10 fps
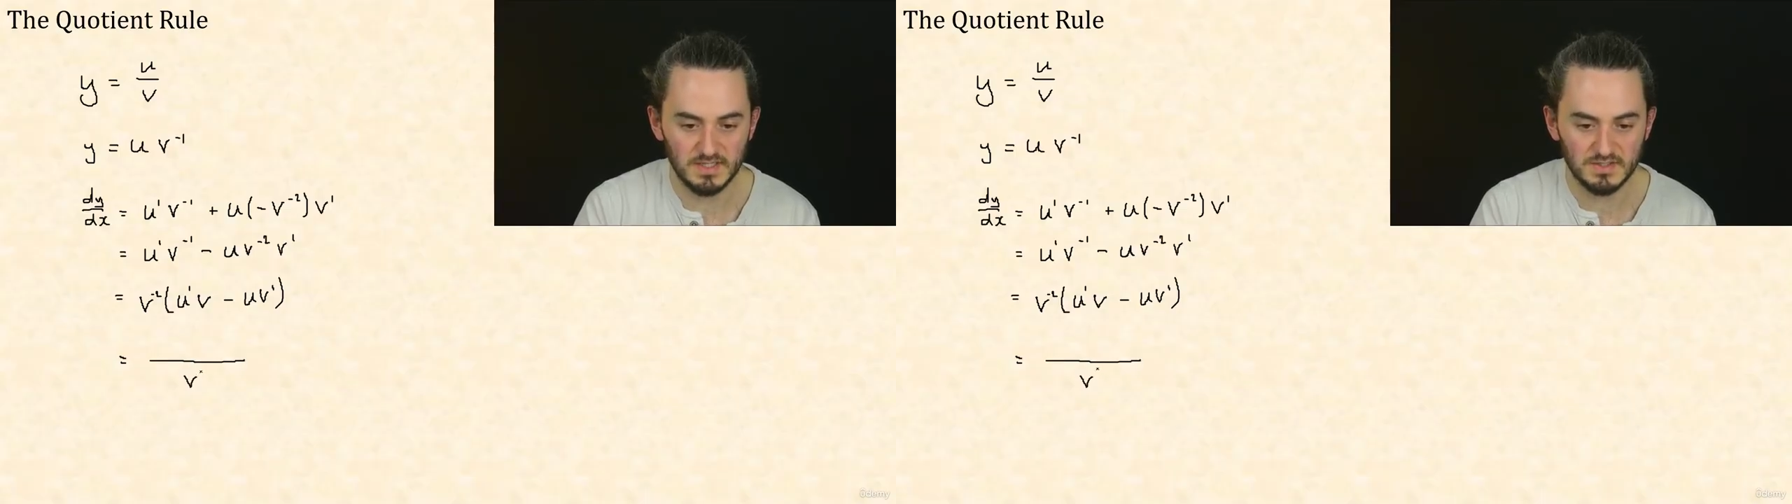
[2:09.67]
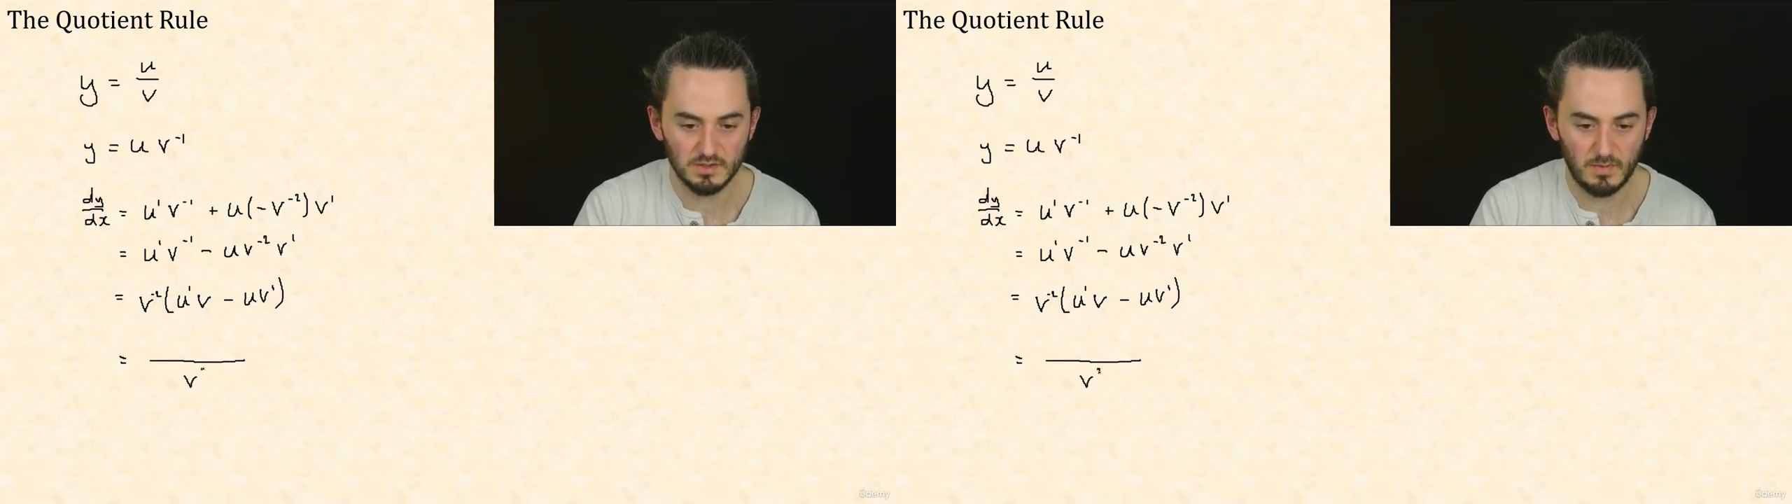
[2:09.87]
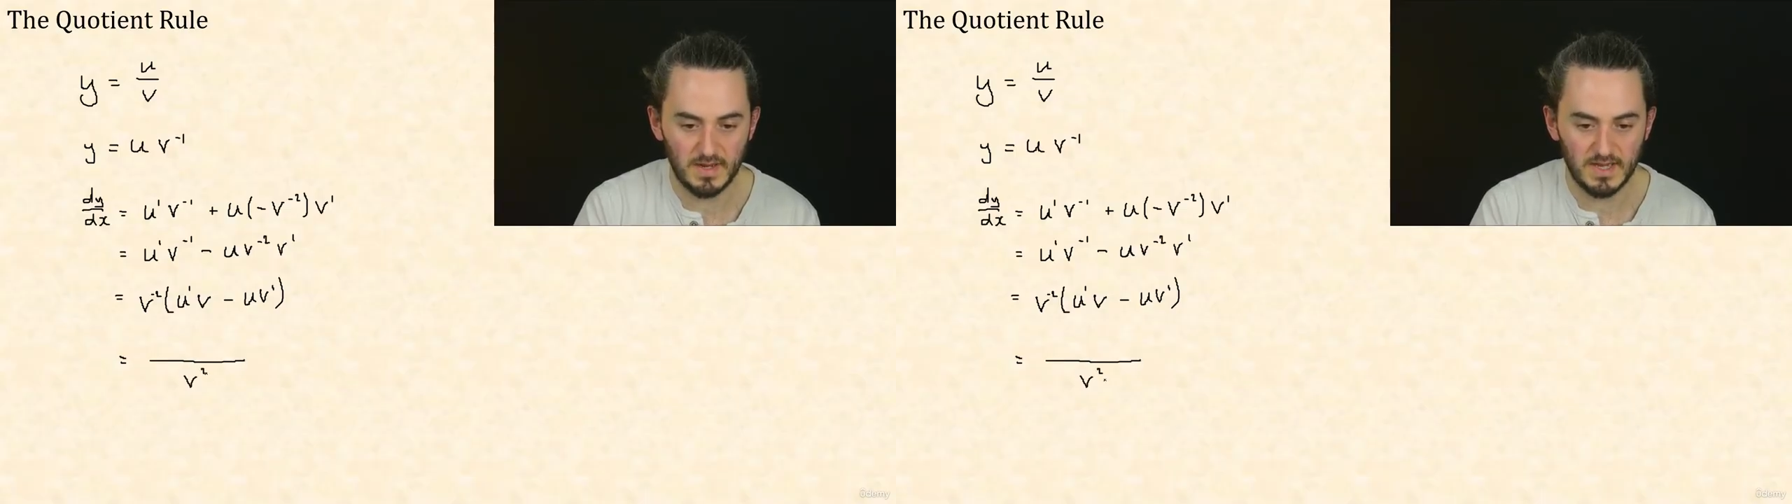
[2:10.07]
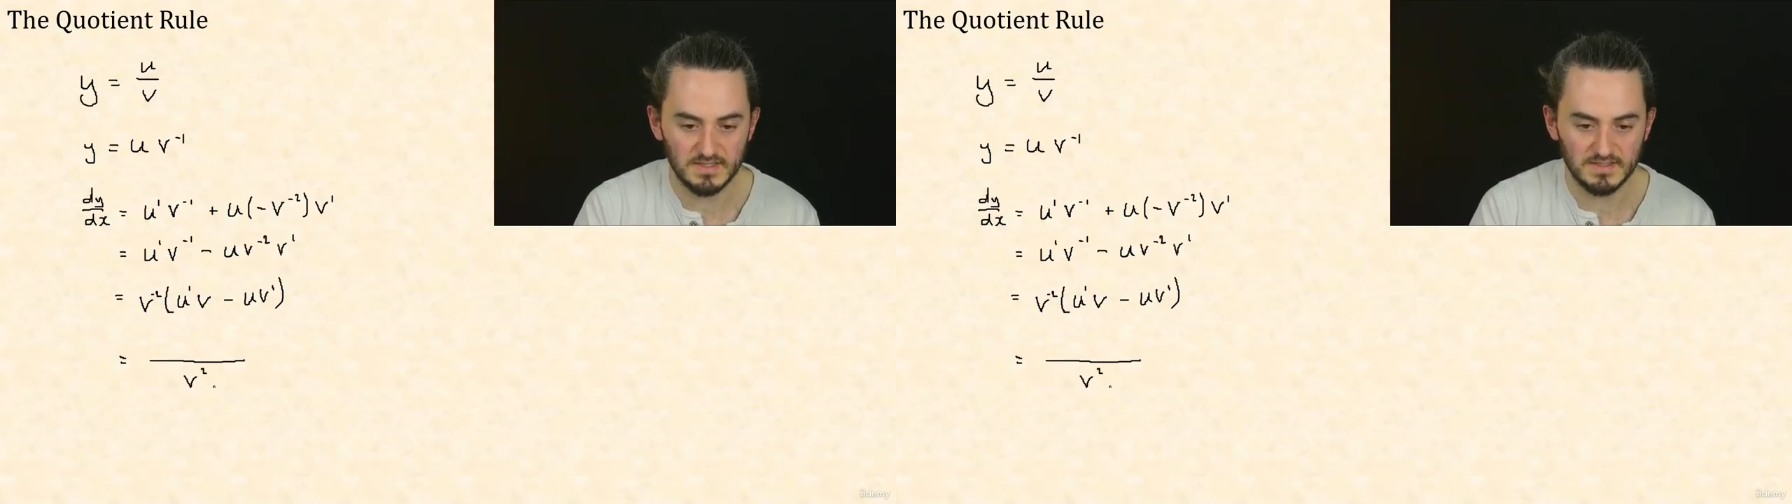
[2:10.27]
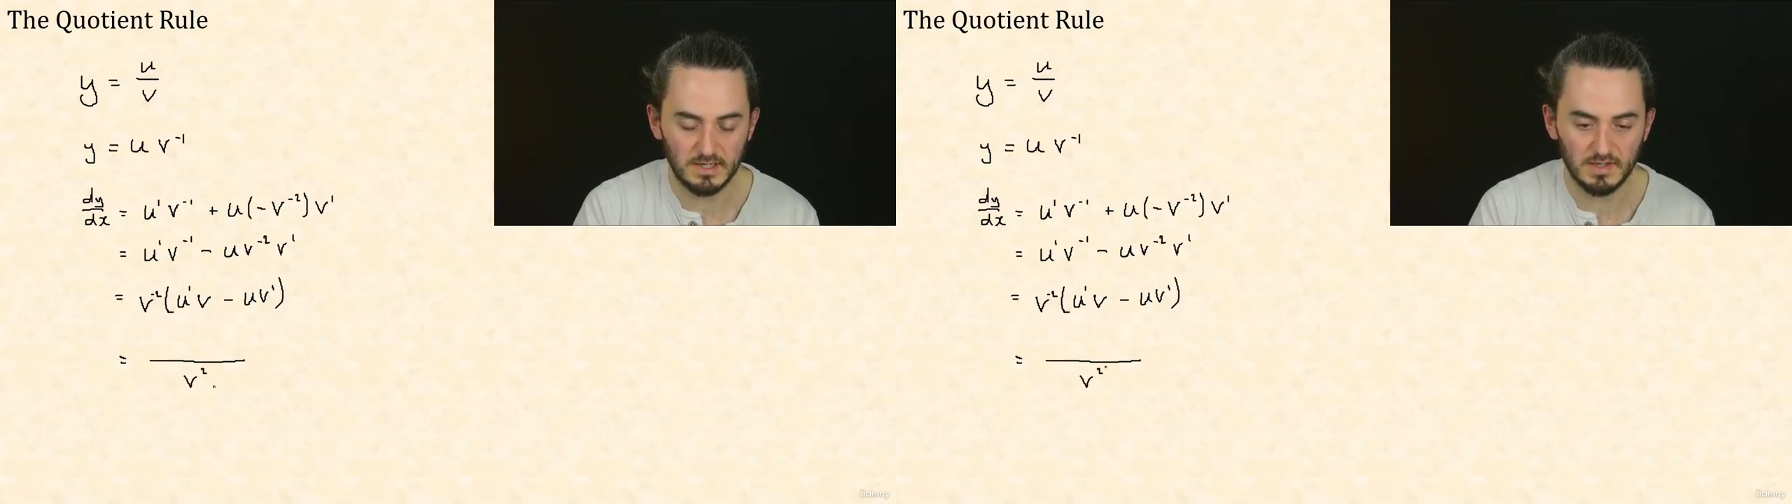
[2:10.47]

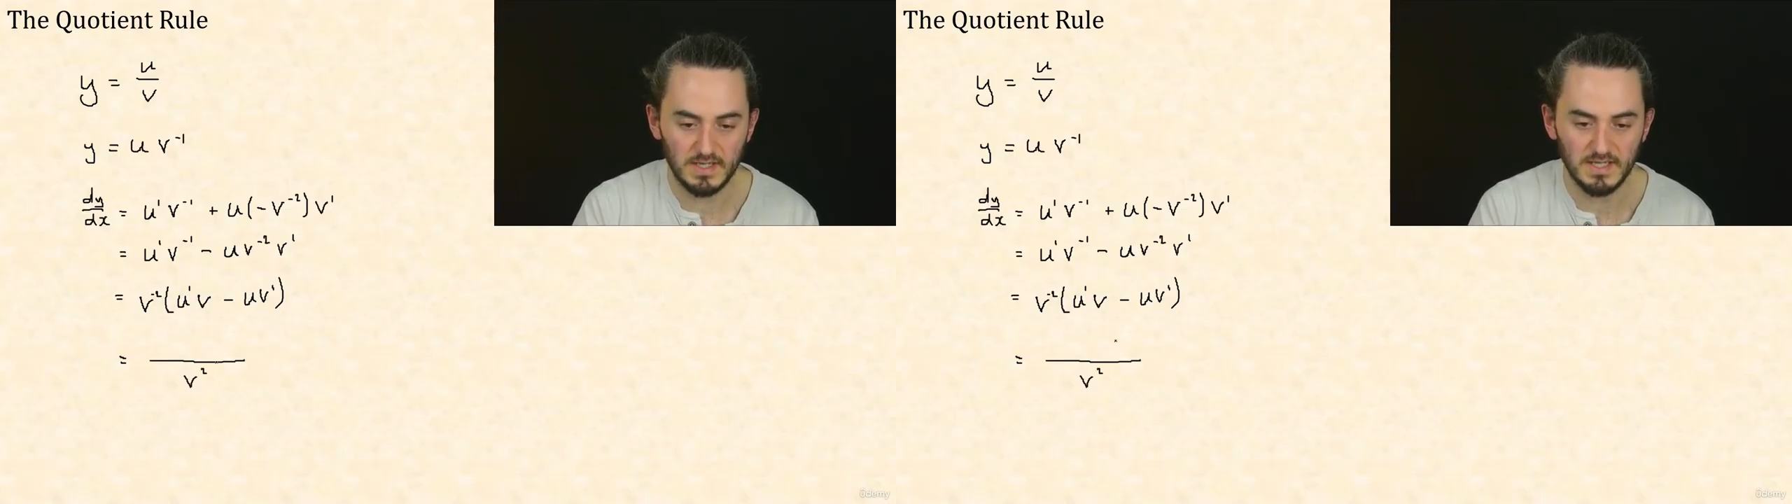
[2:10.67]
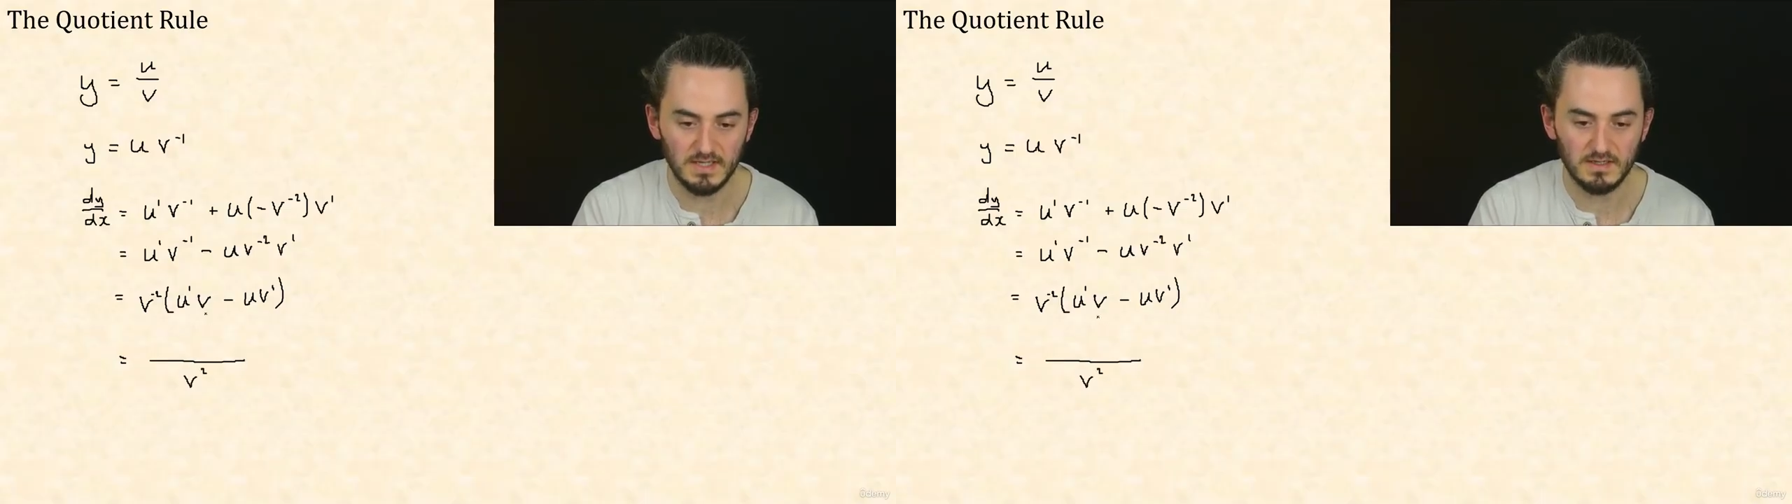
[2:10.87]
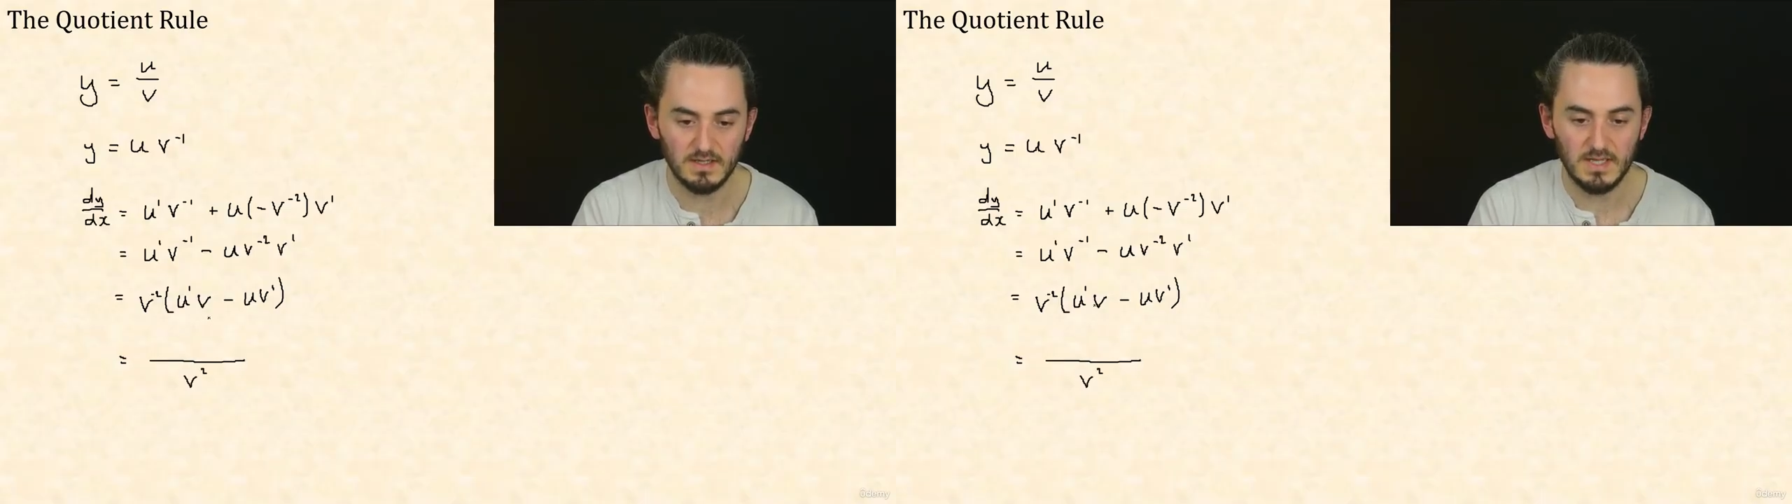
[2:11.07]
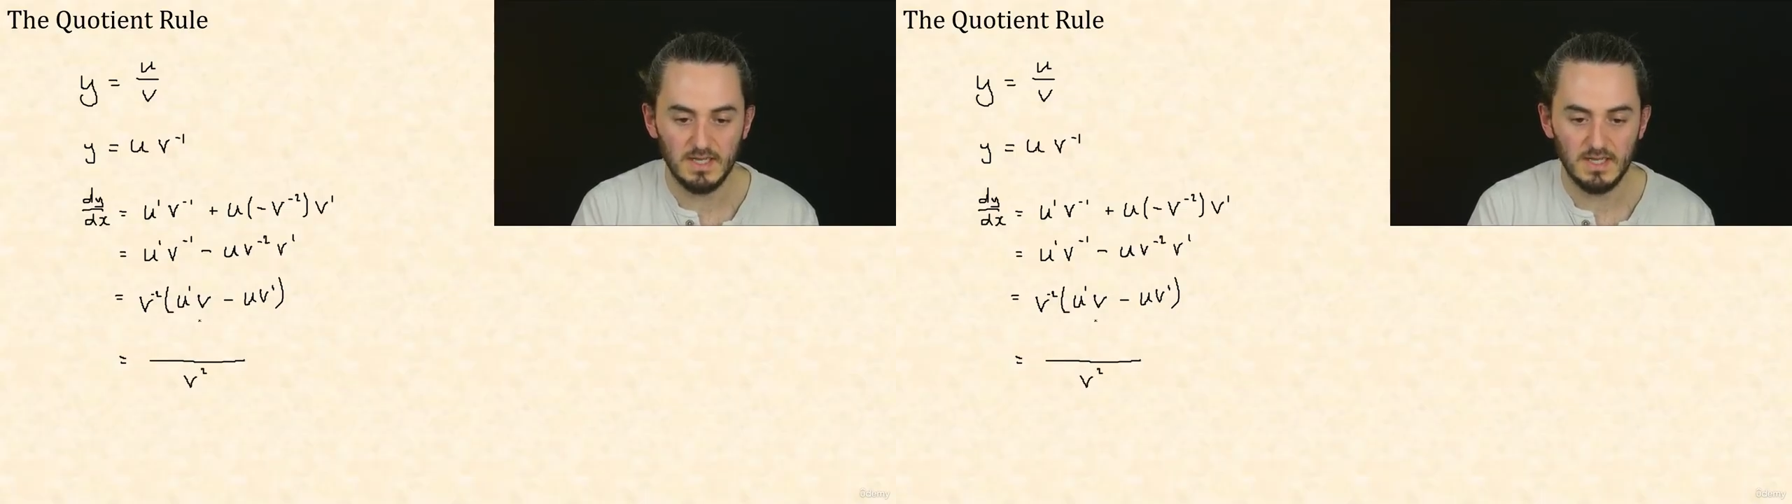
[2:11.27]
squared down here,